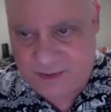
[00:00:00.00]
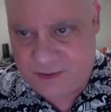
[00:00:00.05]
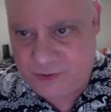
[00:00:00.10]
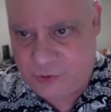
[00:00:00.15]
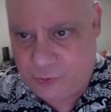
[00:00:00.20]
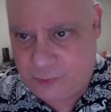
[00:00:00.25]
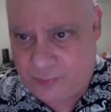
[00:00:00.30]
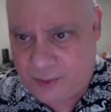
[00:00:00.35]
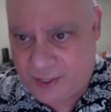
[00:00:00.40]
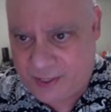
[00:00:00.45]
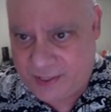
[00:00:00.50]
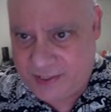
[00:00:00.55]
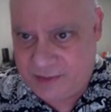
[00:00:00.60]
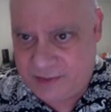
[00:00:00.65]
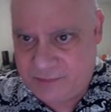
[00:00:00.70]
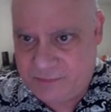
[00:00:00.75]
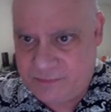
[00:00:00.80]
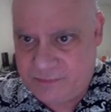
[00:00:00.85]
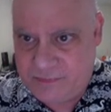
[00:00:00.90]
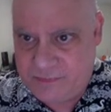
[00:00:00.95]
your
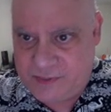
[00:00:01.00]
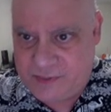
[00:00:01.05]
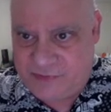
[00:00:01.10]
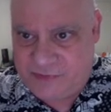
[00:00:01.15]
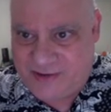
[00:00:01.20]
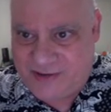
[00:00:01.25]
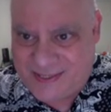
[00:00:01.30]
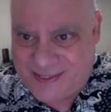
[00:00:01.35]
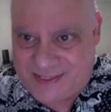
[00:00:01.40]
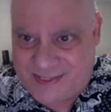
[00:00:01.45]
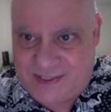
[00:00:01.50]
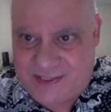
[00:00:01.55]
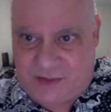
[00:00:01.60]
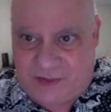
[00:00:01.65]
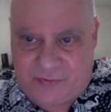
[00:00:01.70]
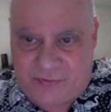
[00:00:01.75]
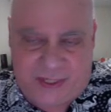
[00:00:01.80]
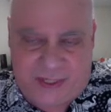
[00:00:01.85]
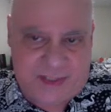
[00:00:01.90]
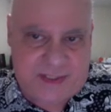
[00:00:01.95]
body defends itself
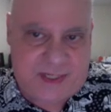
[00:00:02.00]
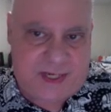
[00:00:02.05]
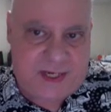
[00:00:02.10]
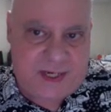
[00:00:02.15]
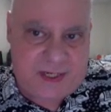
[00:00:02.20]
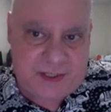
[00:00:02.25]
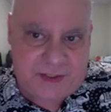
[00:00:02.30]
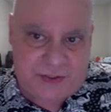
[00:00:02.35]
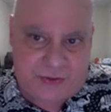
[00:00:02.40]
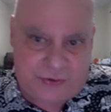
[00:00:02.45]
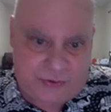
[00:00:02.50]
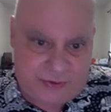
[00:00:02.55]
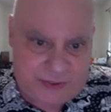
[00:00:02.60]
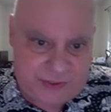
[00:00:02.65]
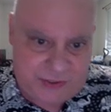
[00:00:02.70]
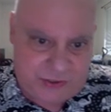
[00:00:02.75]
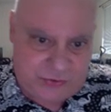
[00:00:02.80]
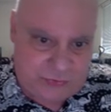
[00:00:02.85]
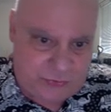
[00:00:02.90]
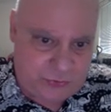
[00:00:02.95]
against cancer is
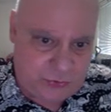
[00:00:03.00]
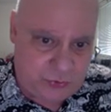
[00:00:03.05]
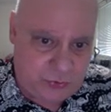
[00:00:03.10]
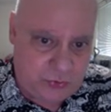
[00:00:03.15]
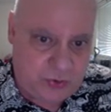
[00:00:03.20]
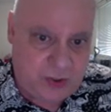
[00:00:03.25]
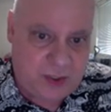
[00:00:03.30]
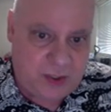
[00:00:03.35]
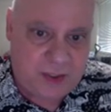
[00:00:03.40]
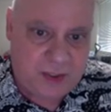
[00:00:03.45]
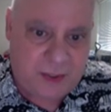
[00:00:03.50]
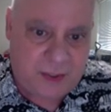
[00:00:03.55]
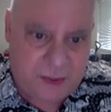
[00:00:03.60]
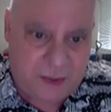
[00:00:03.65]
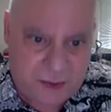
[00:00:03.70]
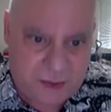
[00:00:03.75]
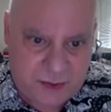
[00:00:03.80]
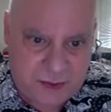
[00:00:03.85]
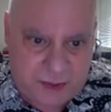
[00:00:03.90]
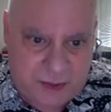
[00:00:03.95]
through
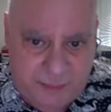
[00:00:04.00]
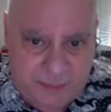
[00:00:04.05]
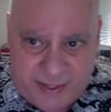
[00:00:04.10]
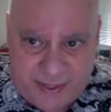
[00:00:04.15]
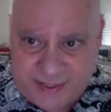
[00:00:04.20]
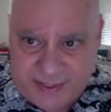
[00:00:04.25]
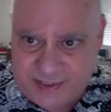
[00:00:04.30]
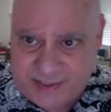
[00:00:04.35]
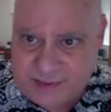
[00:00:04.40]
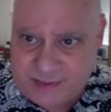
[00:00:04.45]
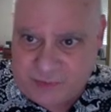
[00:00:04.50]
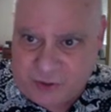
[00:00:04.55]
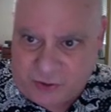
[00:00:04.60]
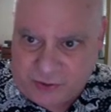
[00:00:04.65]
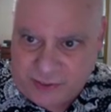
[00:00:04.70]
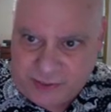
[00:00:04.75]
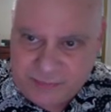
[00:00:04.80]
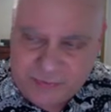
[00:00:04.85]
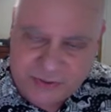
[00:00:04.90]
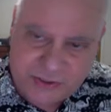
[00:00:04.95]
a mechanism called
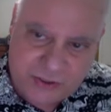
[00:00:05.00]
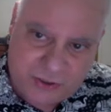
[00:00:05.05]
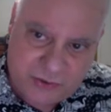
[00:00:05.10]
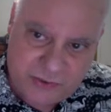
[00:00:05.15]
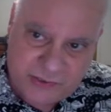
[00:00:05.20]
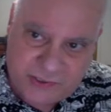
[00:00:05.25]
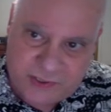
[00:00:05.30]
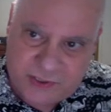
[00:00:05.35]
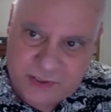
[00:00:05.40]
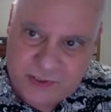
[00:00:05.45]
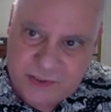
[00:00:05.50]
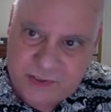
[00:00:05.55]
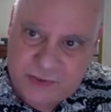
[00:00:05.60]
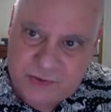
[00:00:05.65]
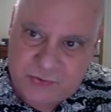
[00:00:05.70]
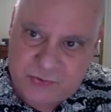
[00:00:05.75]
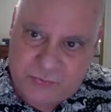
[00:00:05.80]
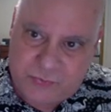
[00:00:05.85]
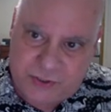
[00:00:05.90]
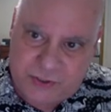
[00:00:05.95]

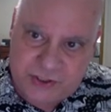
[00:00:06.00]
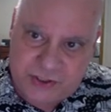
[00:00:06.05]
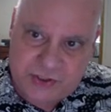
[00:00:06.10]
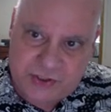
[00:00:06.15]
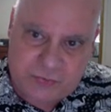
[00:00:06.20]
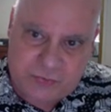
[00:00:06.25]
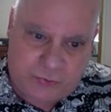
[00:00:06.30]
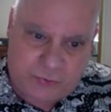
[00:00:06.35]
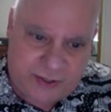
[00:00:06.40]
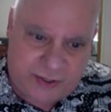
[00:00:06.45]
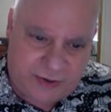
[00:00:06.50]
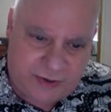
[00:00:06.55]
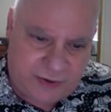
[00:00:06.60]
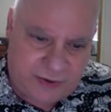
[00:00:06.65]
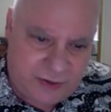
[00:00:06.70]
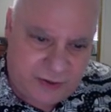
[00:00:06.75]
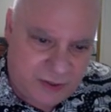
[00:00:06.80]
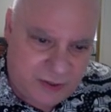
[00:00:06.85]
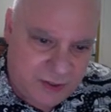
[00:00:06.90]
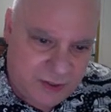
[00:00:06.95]
apoptosis, which is
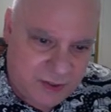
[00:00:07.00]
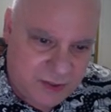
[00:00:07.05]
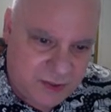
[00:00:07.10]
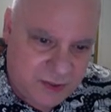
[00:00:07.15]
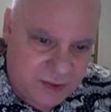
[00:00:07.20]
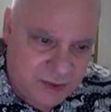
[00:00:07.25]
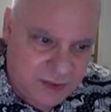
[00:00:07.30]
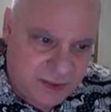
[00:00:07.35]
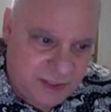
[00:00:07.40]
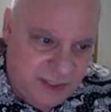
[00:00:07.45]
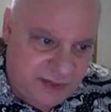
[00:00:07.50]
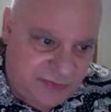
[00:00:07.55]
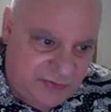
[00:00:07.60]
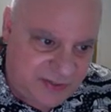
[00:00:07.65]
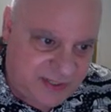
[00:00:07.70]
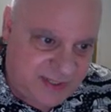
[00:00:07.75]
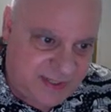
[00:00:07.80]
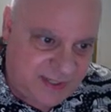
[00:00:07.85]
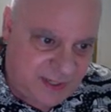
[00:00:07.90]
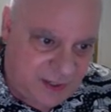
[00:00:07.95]
where if
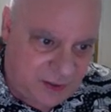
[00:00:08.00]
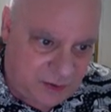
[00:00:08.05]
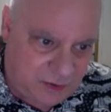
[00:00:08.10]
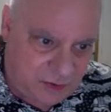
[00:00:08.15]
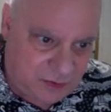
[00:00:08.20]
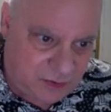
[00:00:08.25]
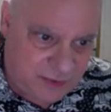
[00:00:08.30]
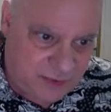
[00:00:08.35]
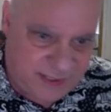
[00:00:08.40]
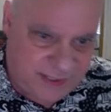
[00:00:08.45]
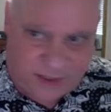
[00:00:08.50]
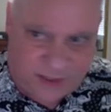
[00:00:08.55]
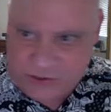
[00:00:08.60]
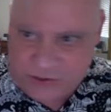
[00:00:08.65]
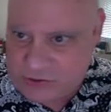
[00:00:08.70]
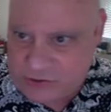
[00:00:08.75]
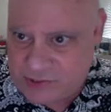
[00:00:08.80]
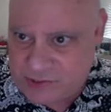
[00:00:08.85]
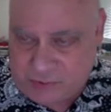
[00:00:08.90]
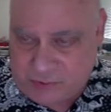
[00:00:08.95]
cells
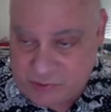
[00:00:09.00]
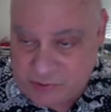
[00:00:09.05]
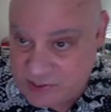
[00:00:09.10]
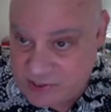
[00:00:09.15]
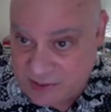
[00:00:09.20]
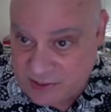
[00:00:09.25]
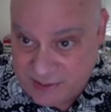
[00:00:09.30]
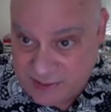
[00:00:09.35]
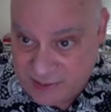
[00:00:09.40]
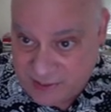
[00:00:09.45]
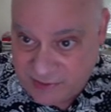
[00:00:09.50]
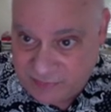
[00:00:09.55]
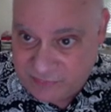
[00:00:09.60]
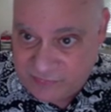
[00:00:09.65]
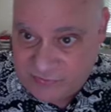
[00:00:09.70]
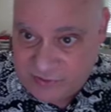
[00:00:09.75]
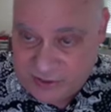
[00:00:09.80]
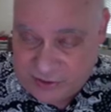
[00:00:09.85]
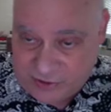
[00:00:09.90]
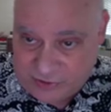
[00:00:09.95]
aren't supposed to leave
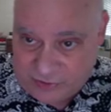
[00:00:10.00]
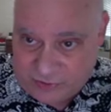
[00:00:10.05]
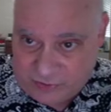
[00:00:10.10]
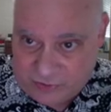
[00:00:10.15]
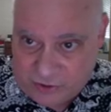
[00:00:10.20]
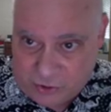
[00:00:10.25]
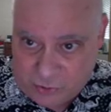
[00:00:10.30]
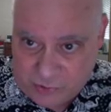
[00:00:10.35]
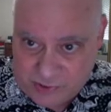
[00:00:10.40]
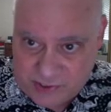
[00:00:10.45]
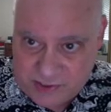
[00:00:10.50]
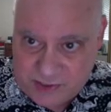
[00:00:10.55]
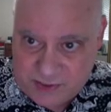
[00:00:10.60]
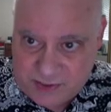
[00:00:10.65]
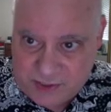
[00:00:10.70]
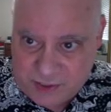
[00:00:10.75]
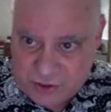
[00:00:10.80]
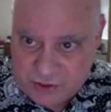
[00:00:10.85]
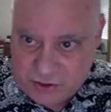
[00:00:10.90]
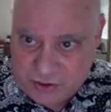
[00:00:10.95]
their host
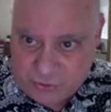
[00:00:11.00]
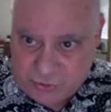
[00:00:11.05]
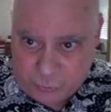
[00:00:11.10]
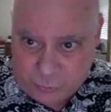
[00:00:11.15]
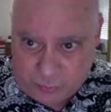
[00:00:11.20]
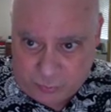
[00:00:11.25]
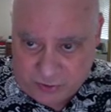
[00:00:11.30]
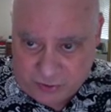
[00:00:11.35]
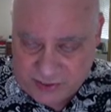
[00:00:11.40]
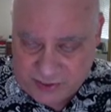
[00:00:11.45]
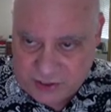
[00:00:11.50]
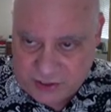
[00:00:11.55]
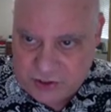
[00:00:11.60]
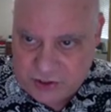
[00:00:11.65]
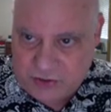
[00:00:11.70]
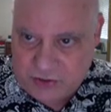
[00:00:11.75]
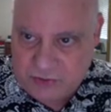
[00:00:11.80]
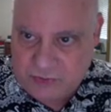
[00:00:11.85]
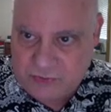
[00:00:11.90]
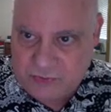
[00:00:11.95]
tissue, their normal
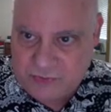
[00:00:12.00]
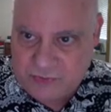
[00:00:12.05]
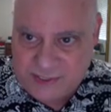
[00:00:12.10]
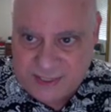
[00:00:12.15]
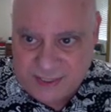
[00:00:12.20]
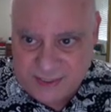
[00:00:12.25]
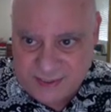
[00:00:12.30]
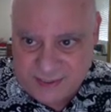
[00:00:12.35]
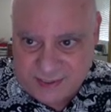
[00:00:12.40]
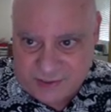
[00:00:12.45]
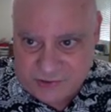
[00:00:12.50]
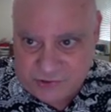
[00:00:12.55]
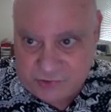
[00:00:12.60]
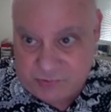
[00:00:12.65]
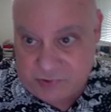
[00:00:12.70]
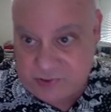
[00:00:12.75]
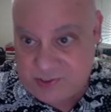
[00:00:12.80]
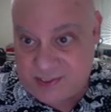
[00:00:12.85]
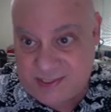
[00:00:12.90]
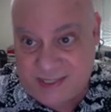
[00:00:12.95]
tissue. Skin cells are
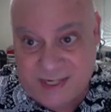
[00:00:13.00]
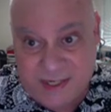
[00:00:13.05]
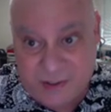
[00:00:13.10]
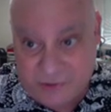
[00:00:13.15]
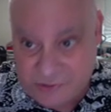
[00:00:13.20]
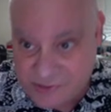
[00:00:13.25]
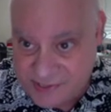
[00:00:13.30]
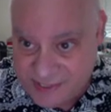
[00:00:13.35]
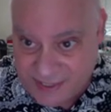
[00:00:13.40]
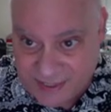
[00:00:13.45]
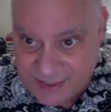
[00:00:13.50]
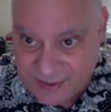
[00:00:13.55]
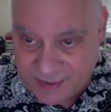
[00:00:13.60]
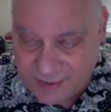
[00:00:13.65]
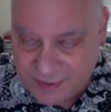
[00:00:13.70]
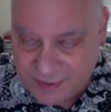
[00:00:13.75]
supposed to stay in your skin.